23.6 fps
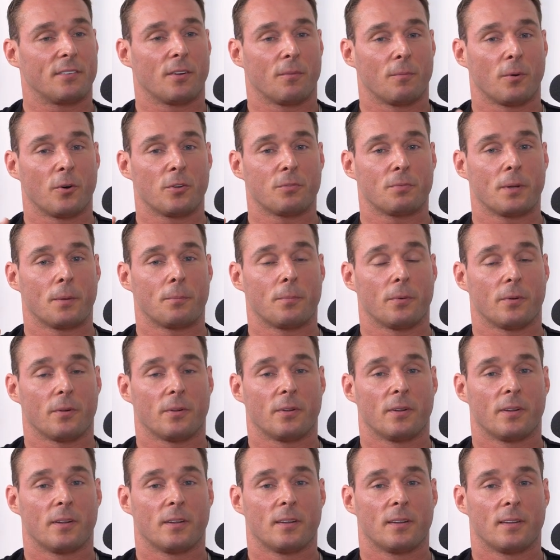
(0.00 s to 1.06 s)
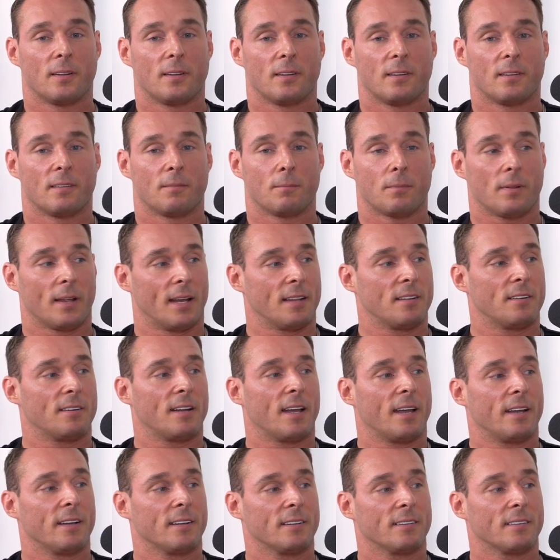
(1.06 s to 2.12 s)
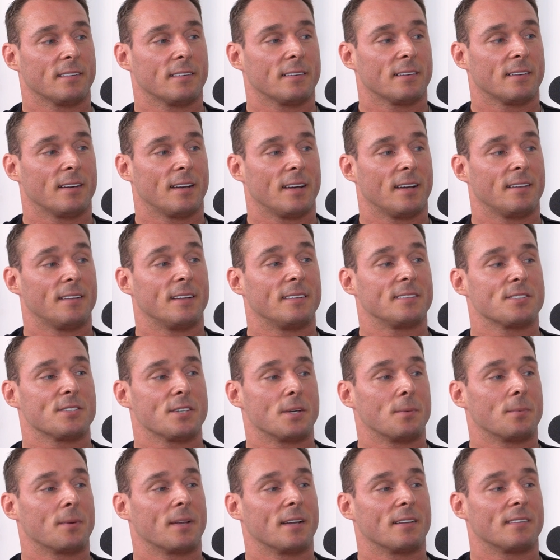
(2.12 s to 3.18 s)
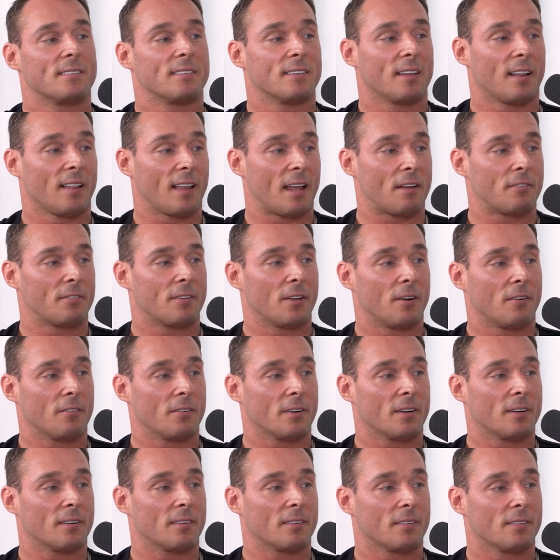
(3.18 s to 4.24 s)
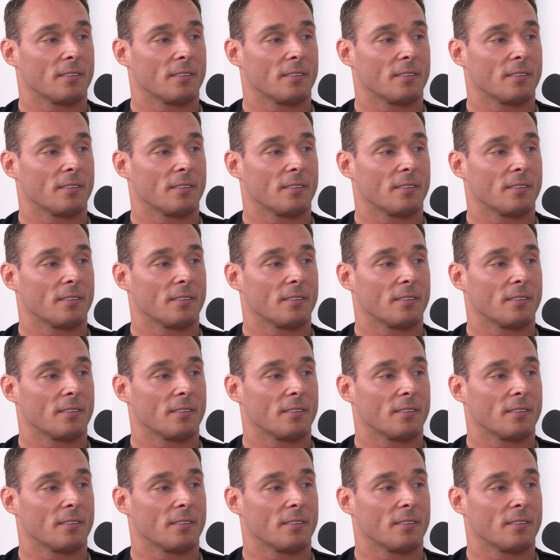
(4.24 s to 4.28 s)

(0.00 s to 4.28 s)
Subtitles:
So most people plan their day and then sleep gets the leftover.